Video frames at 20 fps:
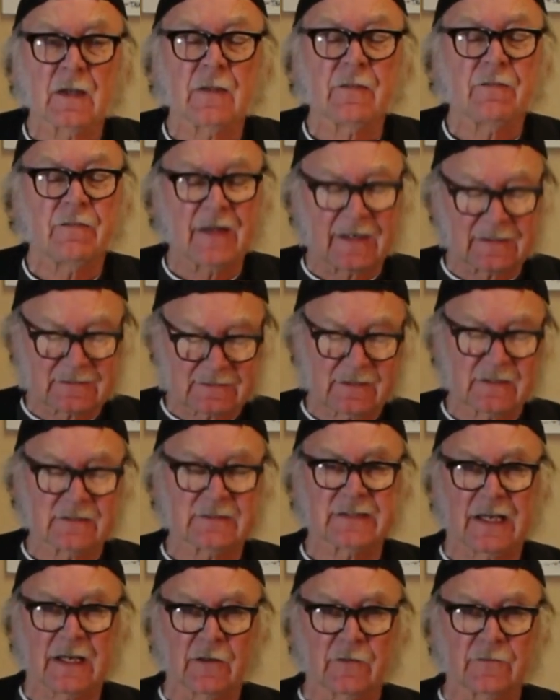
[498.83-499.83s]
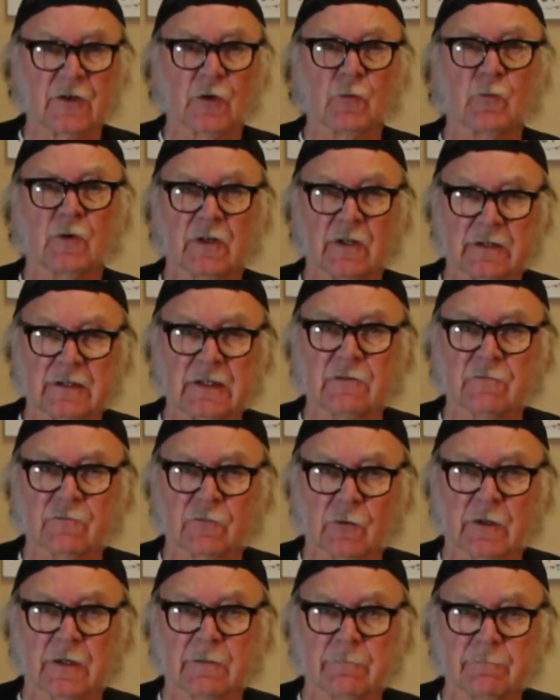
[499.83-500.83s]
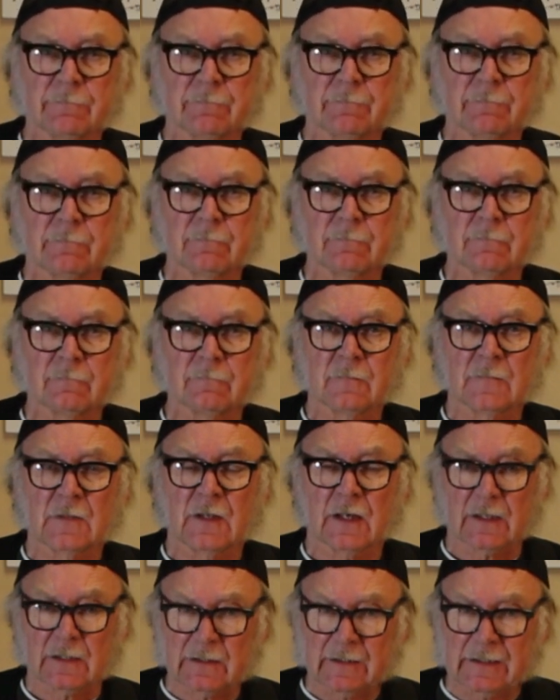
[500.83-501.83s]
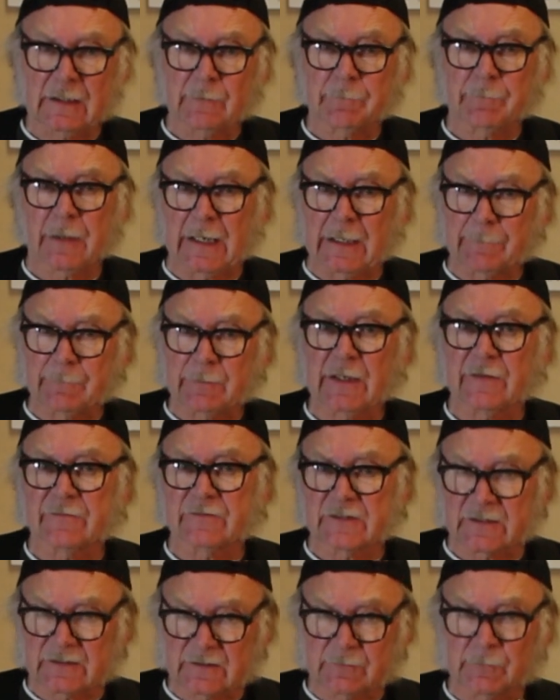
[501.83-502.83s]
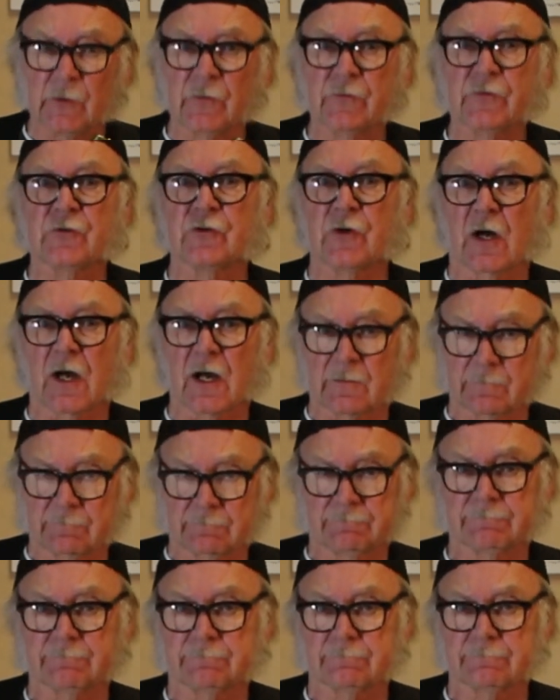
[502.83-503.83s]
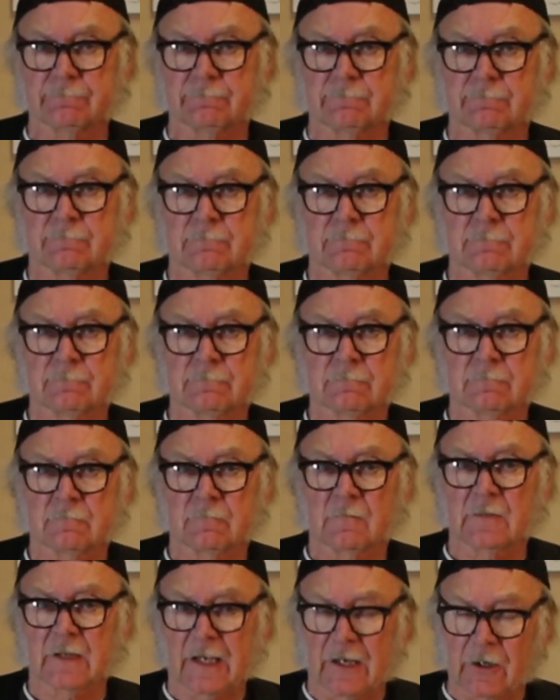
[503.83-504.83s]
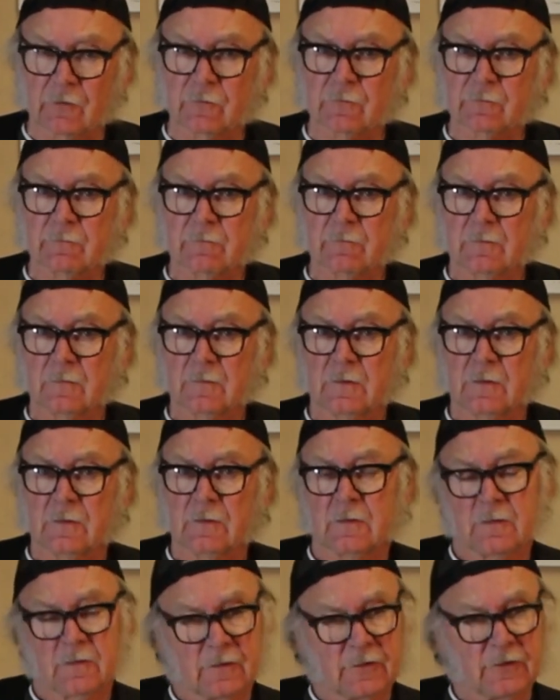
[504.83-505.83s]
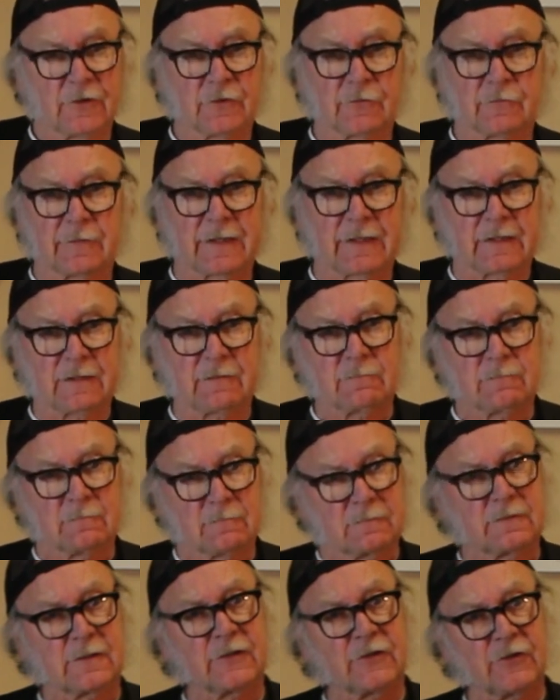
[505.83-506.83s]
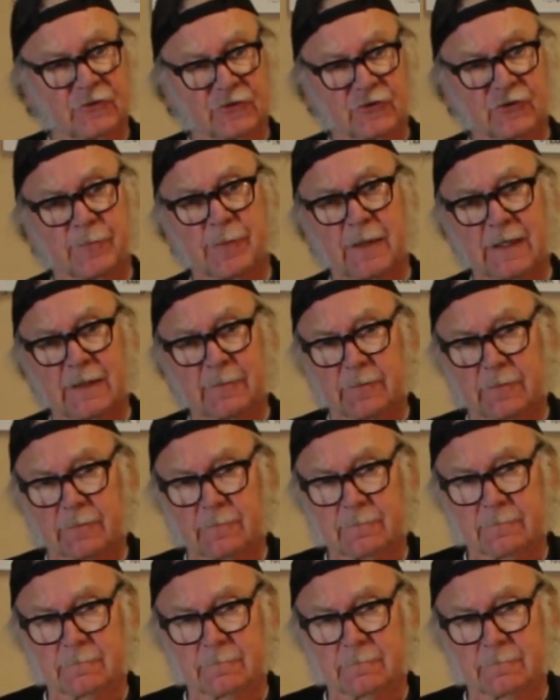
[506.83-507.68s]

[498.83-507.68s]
That's the sound that we're looking for. A clean pipe gives a smooth draw. Now, you're ready to use your pipe.